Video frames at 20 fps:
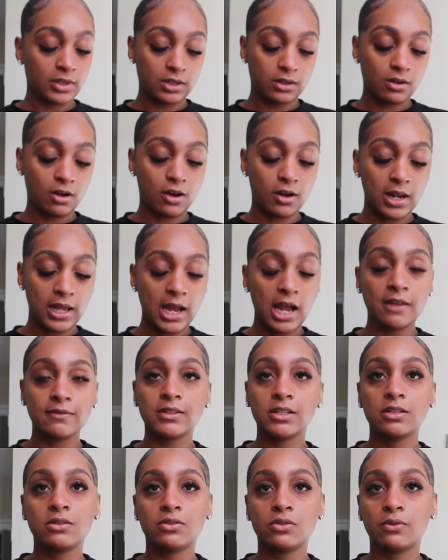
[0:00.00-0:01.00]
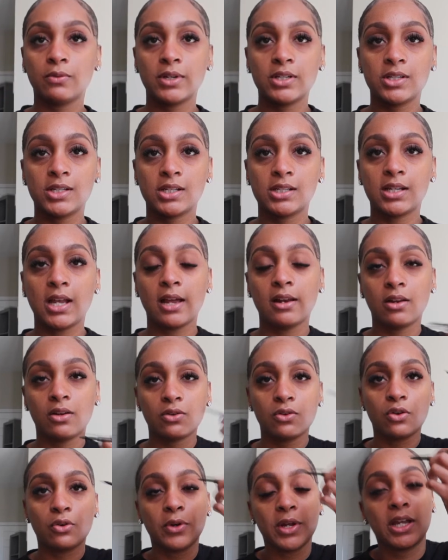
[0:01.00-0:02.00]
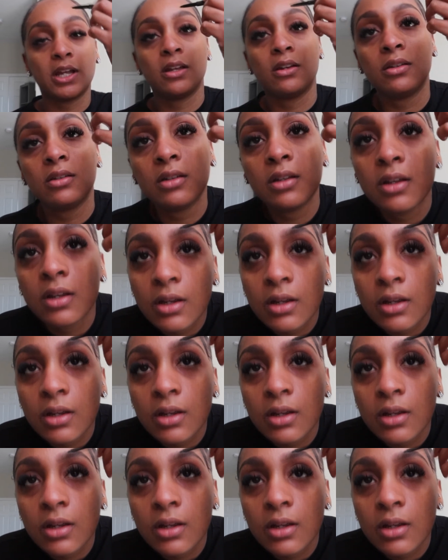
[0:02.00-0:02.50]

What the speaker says: all I have to do is just kind of go in